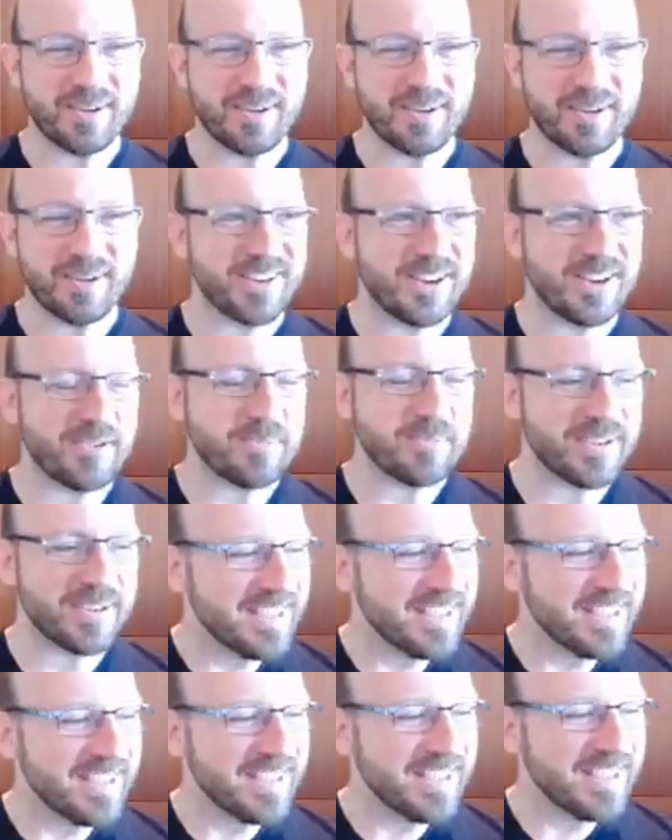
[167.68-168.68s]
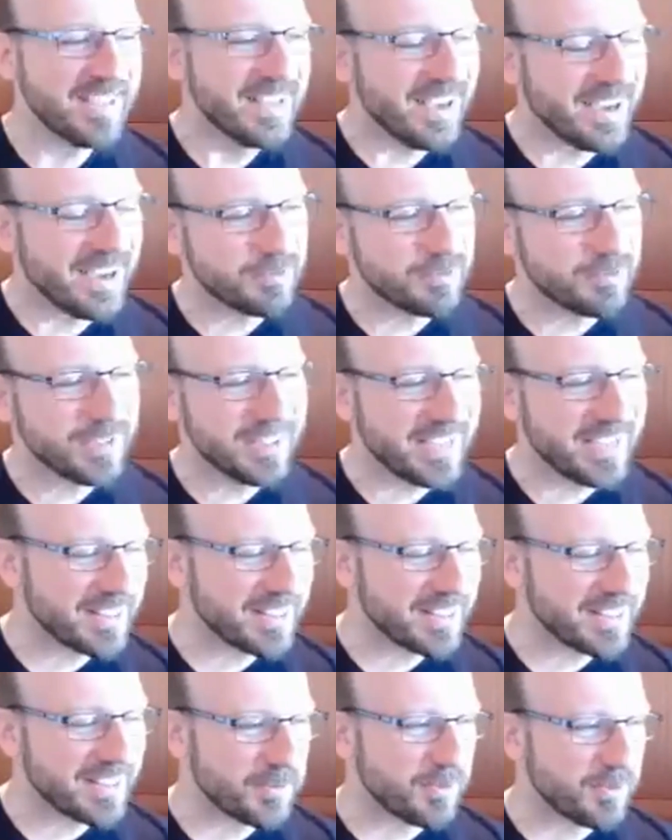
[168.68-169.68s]
an hour, but I really hate the
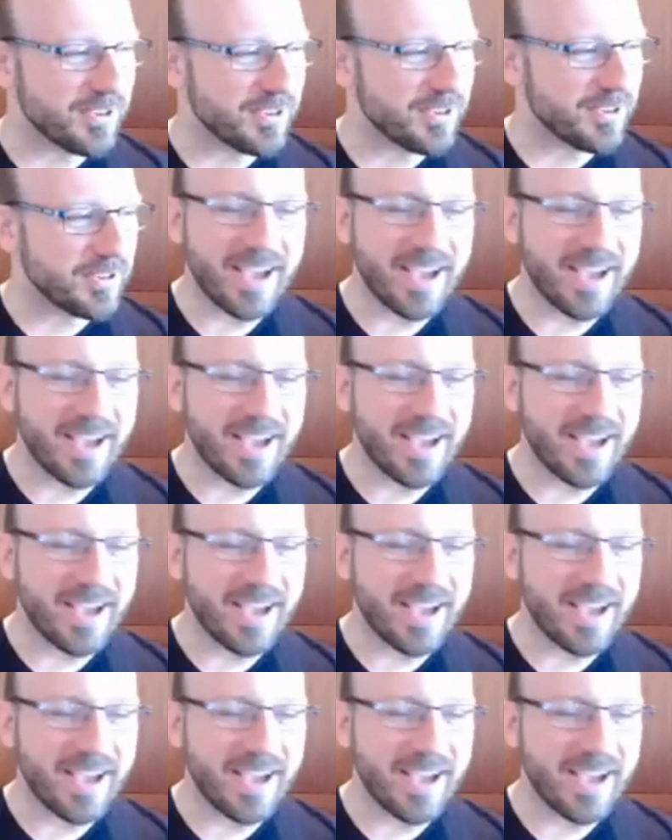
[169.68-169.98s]
word.